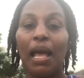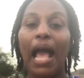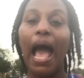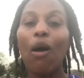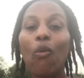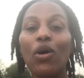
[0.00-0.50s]

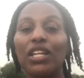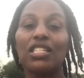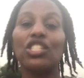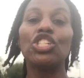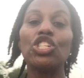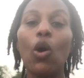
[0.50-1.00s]
I wanted to
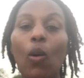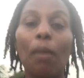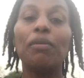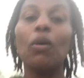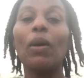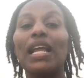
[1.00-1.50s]
show up
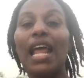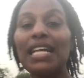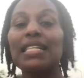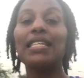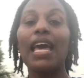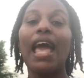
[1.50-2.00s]
the way they
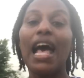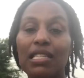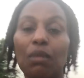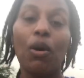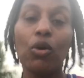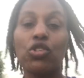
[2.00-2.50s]
say I'm
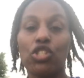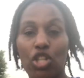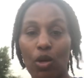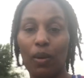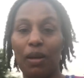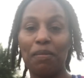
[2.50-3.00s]
supposed to
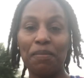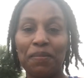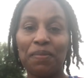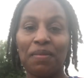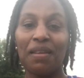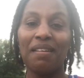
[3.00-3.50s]
show up,
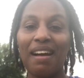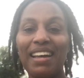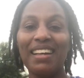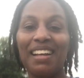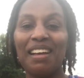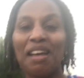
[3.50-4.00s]

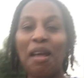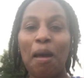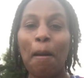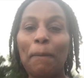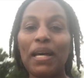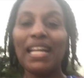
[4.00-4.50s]
right?
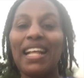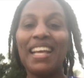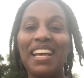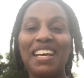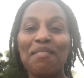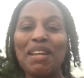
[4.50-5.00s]
But
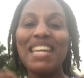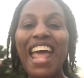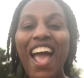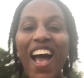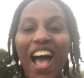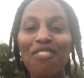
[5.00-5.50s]

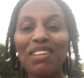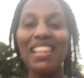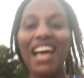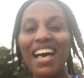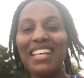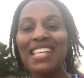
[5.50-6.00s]
now I
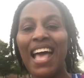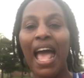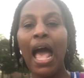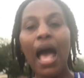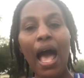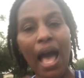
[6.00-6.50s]
realize
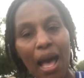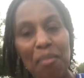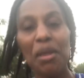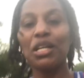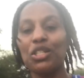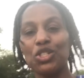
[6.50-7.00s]
I'm
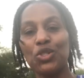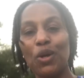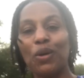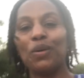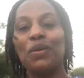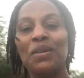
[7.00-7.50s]
in
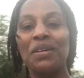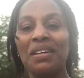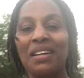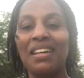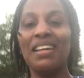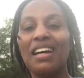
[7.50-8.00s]
control
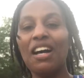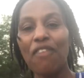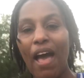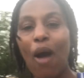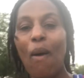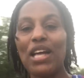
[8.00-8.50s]
of
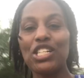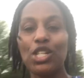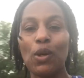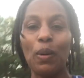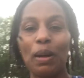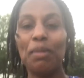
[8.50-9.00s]
how I
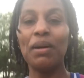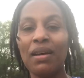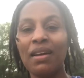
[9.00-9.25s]
show up.